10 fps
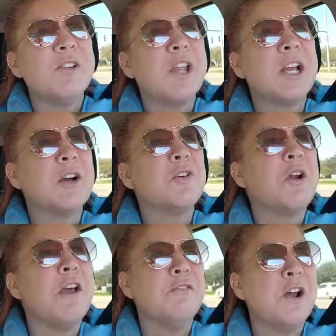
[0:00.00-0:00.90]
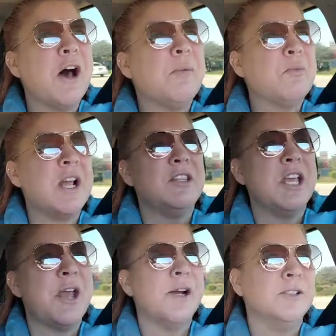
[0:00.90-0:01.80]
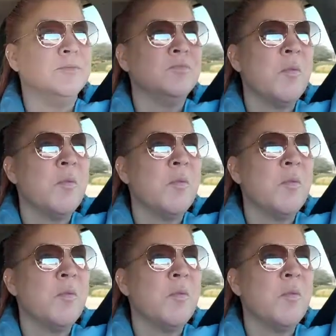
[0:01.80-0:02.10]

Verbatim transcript: That's like a cry for help right there.